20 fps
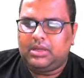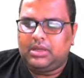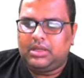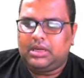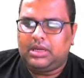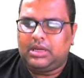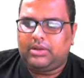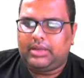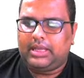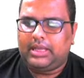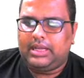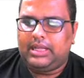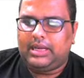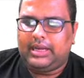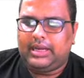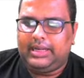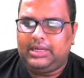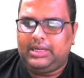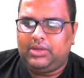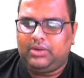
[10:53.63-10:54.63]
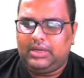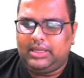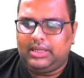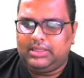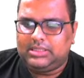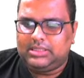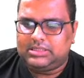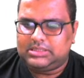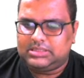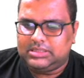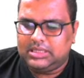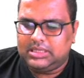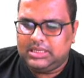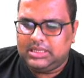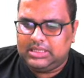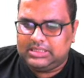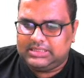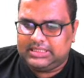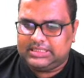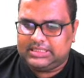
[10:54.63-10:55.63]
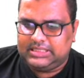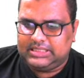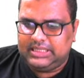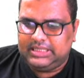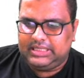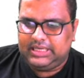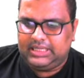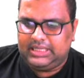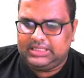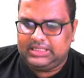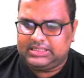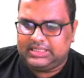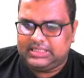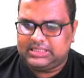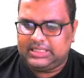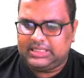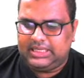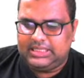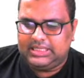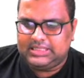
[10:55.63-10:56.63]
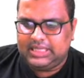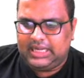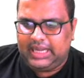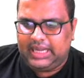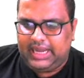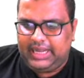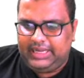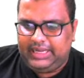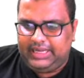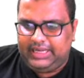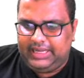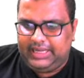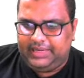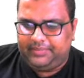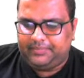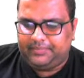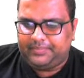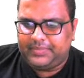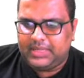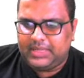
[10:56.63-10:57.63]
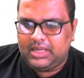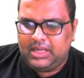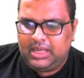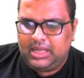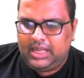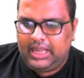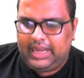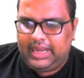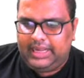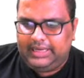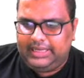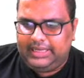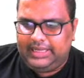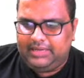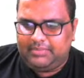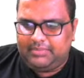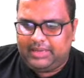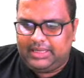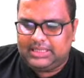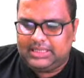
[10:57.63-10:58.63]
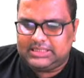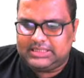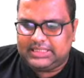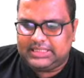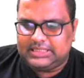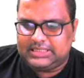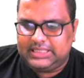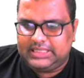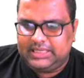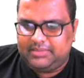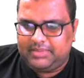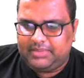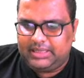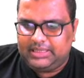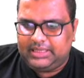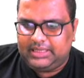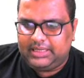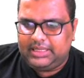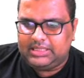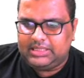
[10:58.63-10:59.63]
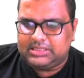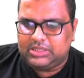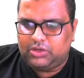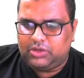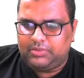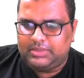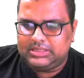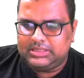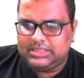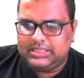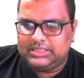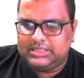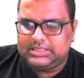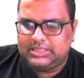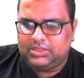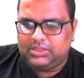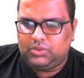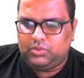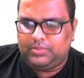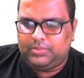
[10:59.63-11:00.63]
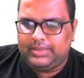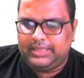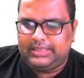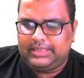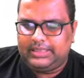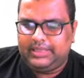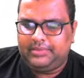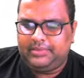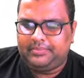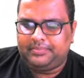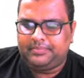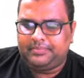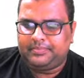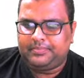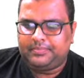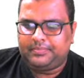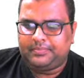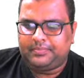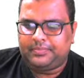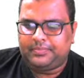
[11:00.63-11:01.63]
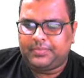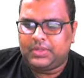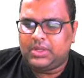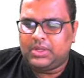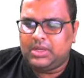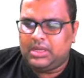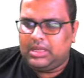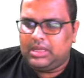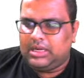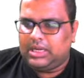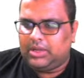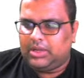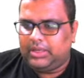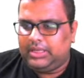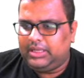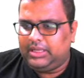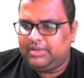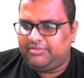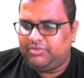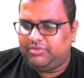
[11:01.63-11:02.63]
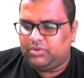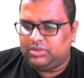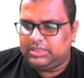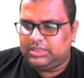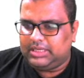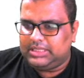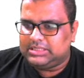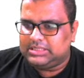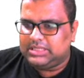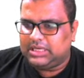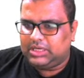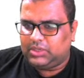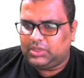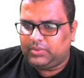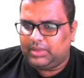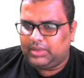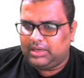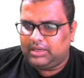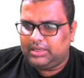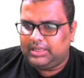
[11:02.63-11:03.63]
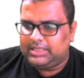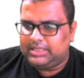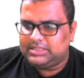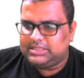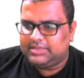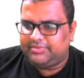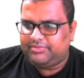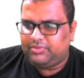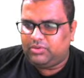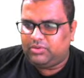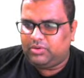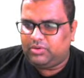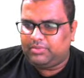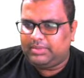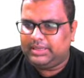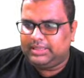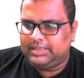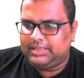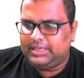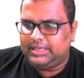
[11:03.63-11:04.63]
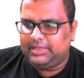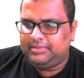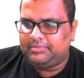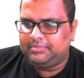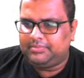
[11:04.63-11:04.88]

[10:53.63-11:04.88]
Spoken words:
Now can I write down like this? 16 3, 6 3s are 18. 18 minus 16 by 3 is how much? Is it 2 by 3? Now here 4 threes are 12. Is it 4 by 3?